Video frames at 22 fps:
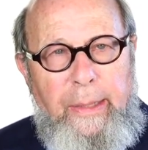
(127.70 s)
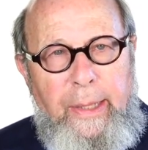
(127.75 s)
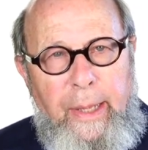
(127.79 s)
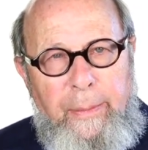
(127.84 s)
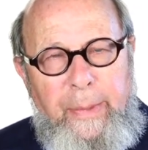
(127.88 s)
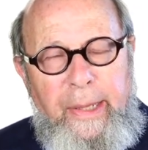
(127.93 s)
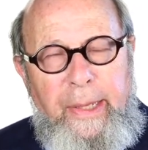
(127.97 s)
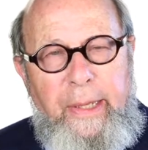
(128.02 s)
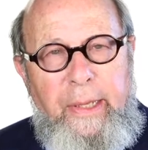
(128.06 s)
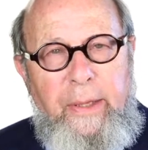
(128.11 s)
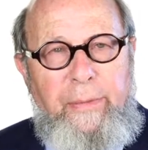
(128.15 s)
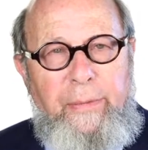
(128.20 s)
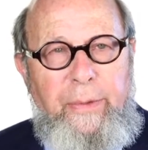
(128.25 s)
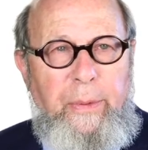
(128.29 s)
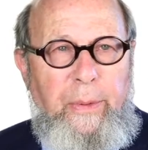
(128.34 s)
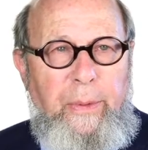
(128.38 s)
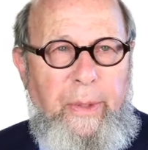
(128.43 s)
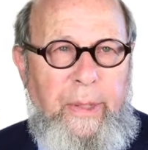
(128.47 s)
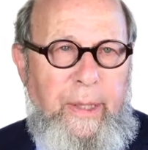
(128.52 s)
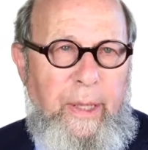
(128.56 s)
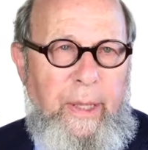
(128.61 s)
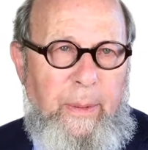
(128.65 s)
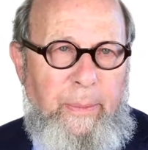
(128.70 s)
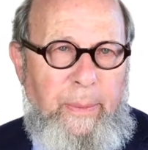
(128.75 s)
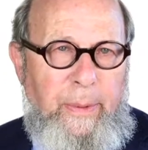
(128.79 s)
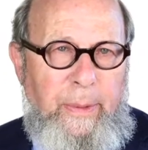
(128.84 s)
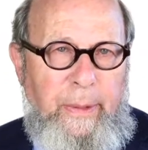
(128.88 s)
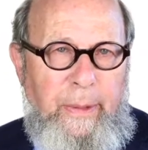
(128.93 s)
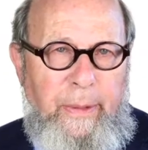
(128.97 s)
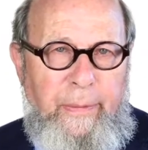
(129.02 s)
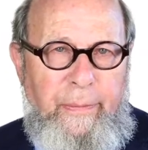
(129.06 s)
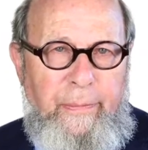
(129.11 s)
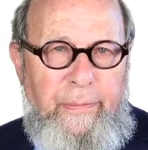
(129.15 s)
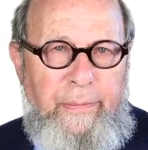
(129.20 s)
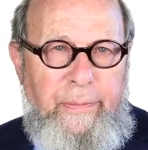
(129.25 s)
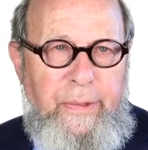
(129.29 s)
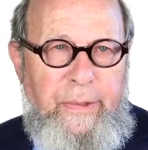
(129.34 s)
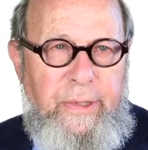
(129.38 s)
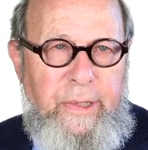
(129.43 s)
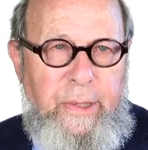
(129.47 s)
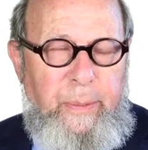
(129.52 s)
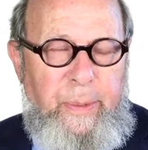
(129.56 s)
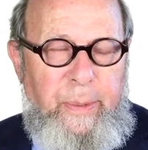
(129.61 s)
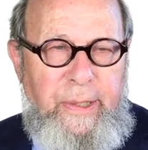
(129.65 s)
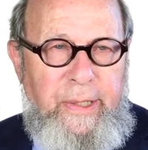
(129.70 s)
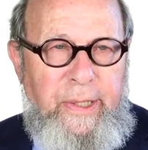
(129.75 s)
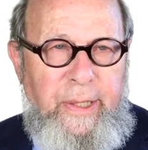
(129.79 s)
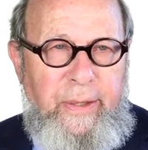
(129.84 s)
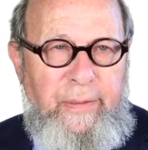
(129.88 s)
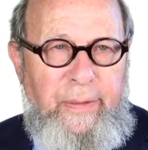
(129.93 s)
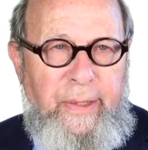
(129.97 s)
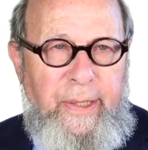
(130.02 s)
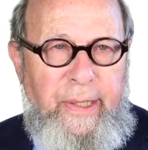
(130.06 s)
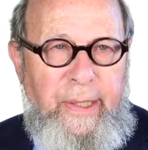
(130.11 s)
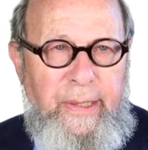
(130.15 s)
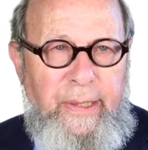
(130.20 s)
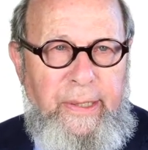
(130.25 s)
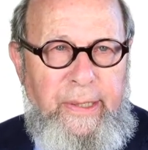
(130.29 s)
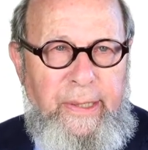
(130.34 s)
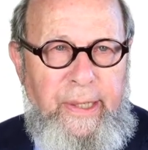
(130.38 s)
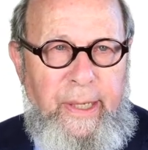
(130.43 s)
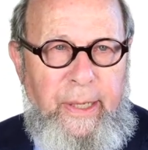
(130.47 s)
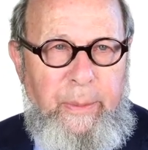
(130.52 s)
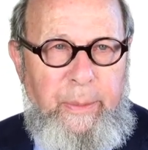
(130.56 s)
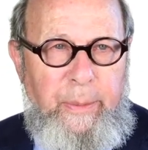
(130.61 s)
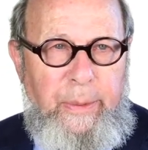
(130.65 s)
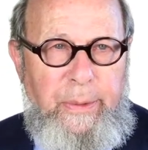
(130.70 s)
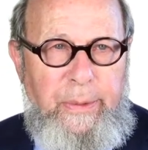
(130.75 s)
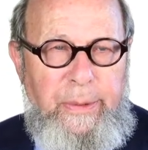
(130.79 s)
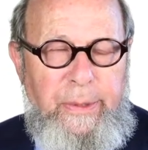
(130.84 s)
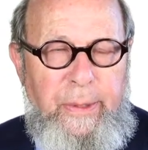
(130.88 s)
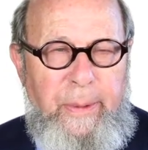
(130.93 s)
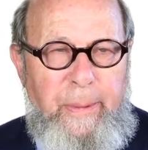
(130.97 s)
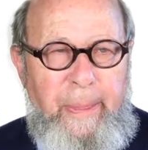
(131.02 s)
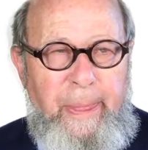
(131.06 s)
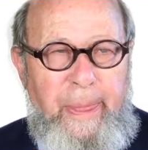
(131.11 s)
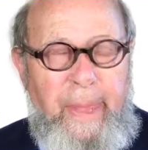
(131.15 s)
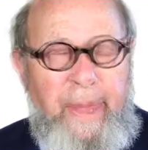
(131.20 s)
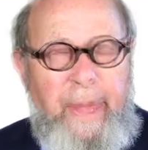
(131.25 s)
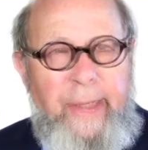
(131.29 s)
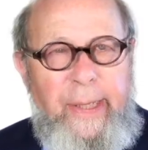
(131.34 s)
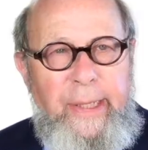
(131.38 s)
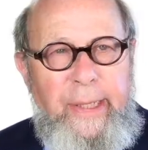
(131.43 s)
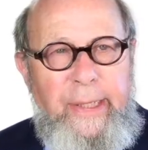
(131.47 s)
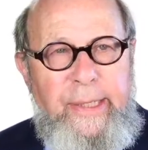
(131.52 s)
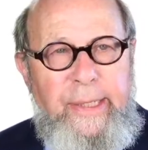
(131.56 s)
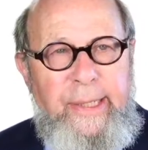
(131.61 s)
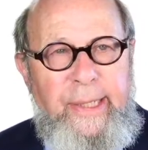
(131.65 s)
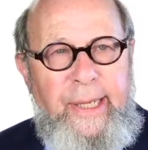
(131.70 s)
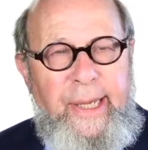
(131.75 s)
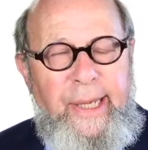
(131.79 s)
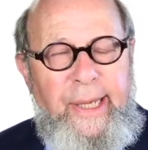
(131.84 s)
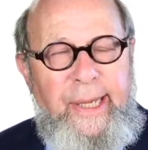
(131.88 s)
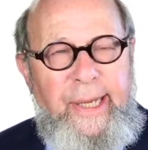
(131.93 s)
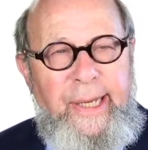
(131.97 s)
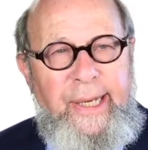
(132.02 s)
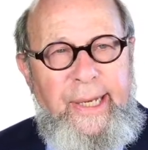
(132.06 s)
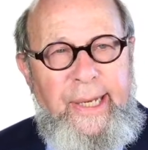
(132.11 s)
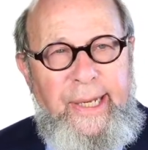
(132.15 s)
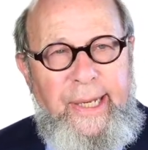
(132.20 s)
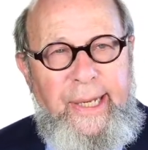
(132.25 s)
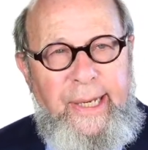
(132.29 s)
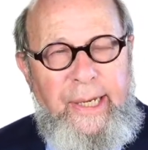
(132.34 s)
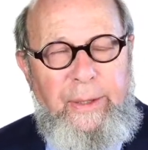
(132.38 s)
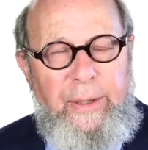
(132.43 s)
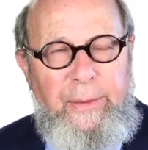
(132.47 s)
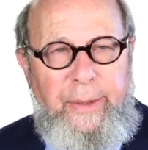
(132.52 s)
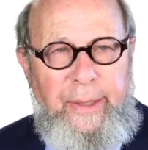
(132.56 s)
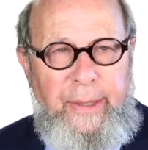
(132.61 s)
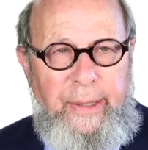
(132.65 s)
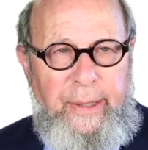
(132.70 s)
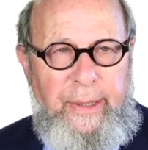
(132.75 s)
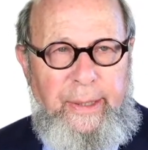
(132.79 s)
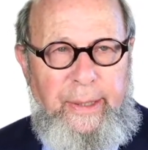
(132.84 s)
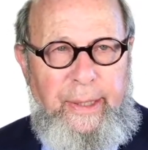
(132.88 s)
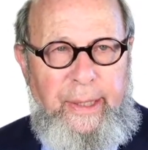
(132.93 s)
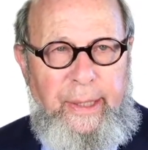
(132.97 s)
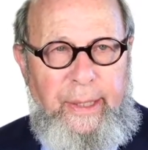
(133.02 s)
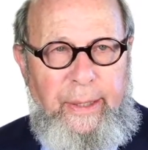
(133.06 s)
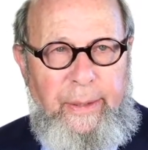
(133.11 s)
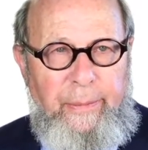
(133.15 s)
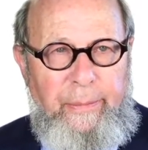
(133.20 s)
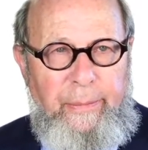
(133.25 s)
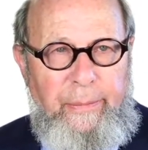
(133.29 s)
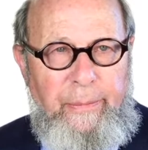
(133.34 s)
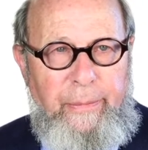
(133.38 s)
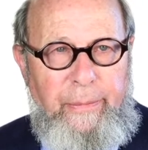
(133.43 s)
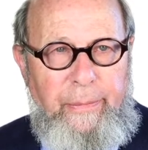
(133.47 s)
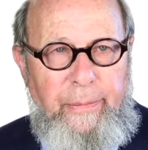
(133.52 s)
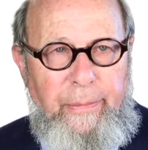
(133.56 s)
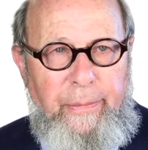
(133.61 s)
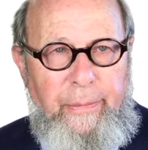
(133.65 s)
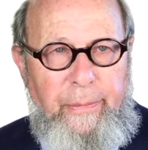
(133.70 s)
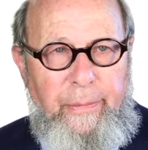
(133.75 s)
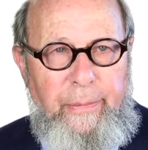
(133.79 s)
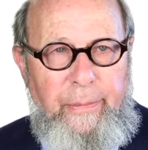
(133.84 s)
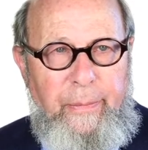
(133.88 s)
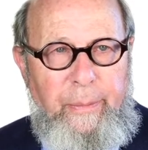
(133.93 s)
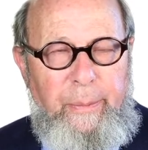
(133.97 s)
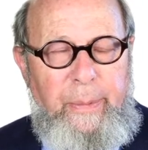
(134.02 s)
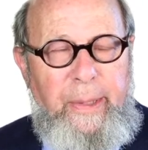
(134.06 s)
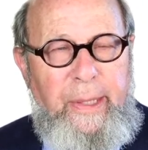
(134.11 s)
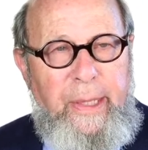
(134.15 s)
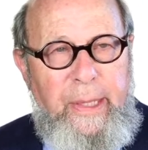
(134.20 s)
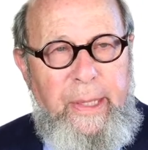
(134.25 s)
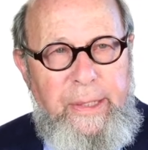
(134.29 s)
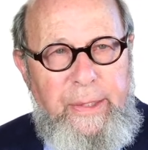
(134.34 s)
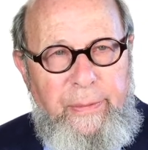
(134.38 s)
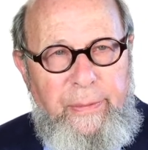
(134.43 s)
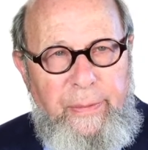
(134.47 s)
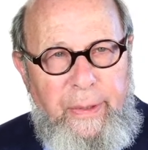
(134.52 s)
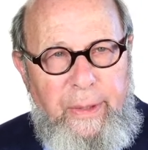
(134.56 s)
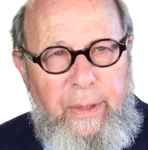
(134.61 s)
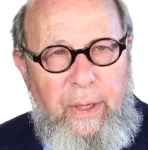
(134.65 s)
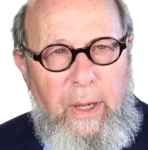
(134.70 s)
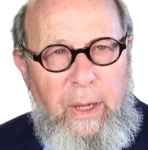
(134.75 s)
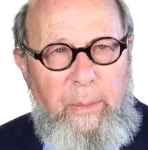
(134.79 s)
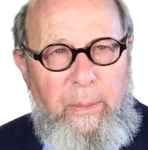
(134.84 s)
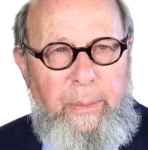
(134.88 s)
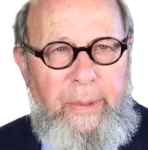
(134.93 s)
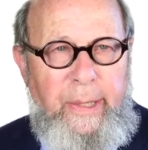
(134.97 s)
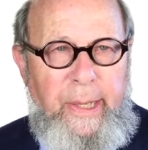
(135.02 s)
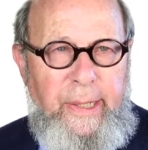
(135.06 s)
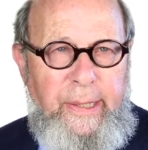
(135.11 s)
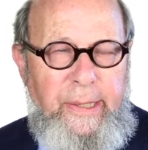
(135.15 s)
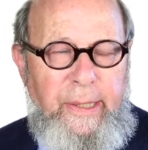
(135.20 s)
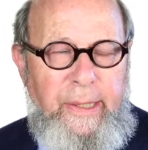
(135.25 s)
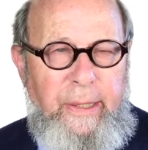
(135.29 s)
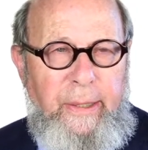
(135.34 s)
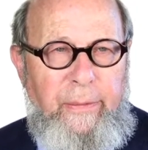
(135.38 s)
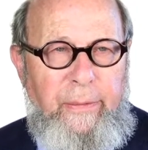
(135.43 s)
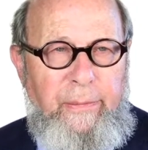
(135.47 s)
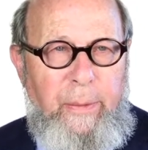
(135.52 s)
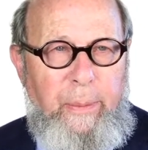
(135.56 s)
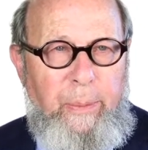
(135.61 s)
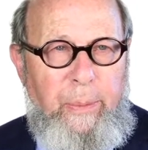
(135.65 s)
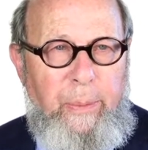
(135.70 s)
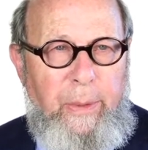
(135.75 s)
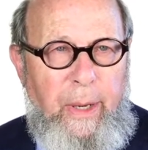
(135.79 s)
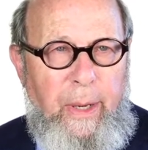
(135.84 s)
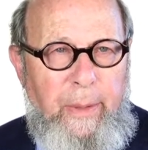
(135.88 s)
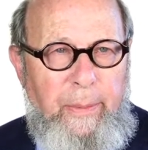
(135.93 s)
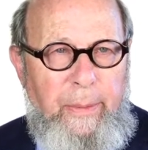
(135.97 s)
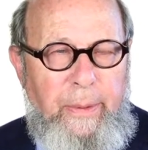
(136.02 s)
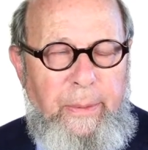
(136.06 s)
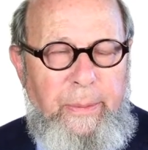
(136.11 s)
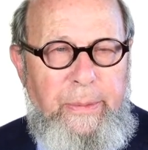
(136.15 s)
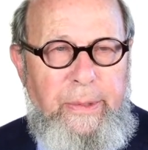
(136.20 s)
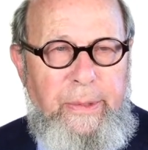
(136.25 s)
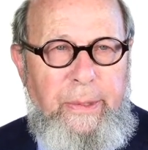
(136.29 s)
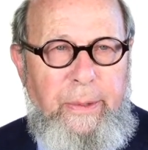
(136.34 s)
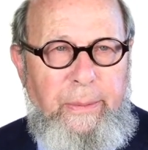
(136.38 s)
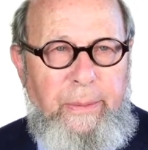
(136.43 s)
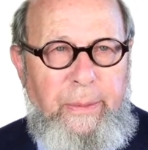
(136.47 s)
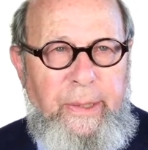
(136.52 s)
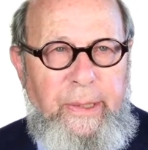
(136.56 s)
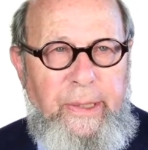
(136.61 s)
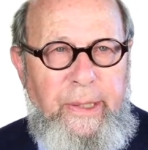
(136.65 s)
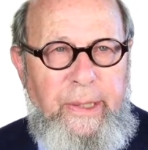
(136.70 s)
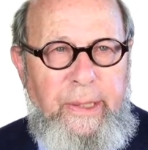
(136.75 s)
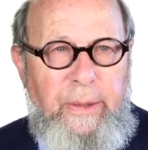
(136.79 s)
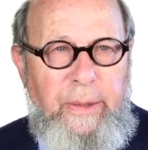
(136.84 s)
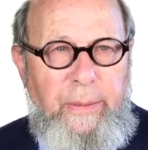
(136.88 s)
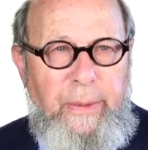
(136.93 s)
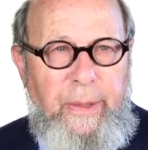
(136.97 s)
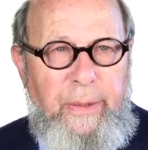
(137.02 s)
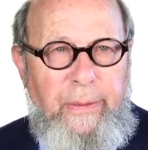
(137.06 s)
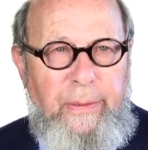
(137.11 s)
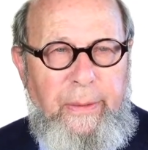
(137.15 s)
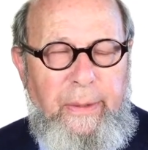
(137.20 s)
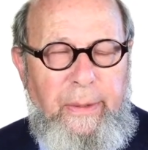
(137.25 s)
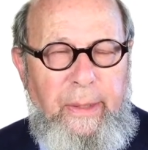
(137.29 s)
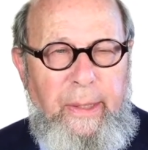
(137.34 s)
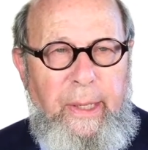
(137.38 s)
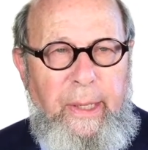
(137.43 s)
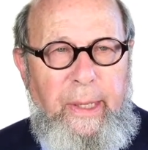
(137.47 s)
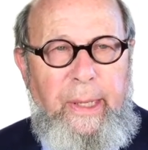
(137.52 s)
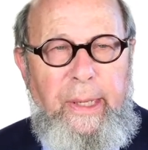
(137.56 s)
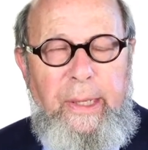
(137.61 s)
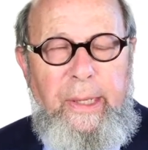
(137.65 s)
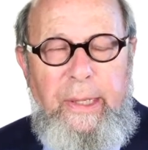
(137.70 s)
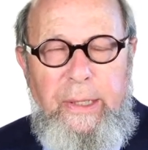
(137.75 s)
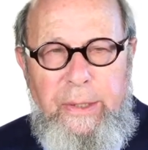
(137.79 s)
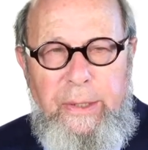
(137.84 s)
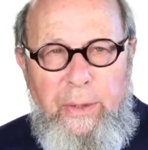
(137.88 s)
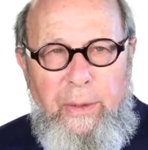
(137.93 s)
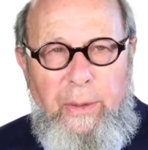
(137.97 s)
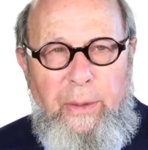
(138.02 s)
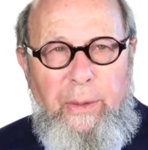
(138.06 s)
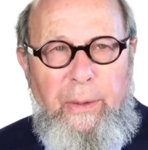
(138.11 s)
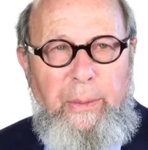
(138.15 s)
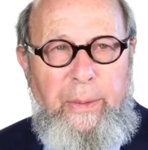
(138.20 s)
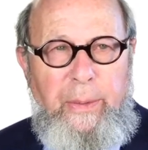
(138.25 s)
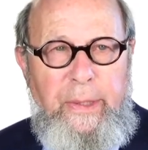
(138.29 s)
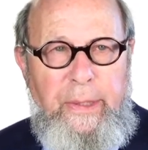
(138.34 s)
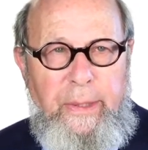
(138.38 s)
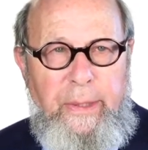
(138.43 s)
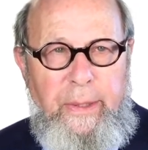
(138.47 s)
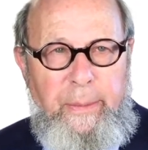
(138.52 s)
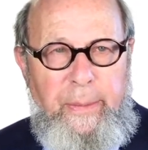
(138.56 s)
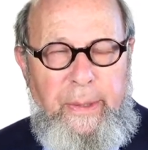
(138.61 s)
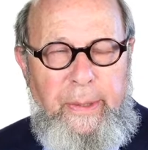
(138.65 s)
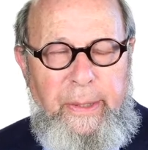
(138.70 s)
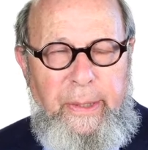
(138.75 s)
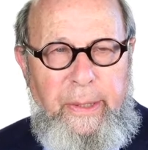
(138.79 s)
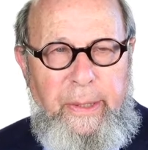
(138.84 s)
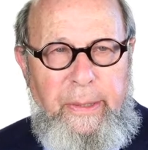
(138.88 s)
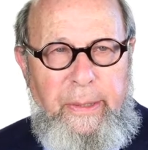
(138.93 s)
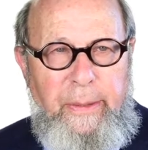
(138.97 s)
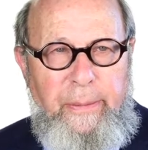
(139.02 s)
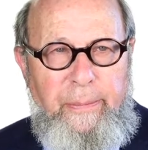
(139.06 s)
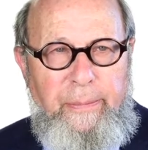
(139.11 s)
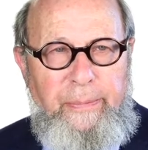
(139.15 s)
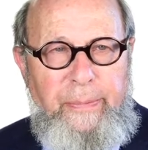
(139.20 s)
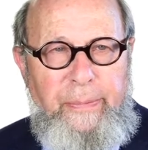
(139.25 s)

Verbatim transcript: Let me give you a couple of specific examples. Evidence inherently, because of the complexity of the problems that we deal with, is always limited.